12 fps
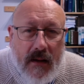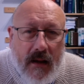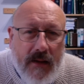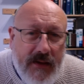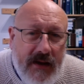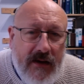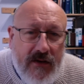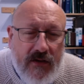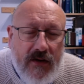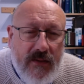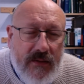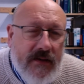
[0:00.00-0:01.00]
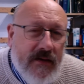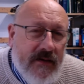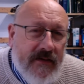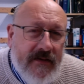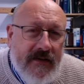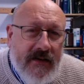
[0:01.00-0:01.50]

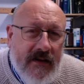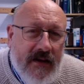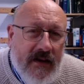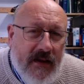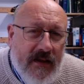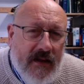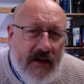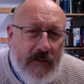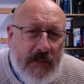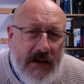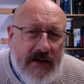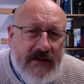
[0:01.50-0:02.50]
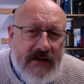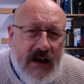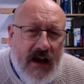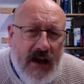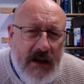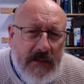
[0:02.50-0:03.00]
that there have been
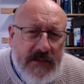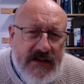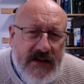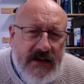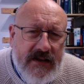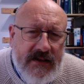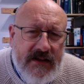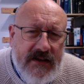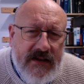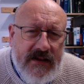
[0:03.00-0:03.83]
times that